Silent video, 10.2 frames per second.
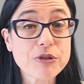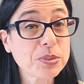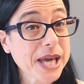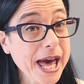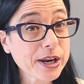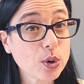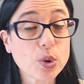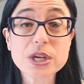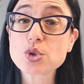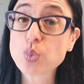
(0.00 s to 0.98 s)
from
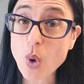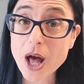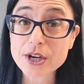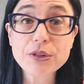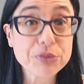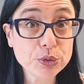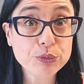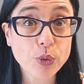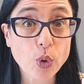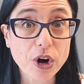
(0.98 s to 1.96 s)
categories 1 through
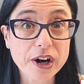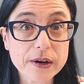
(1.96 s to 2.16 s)
4.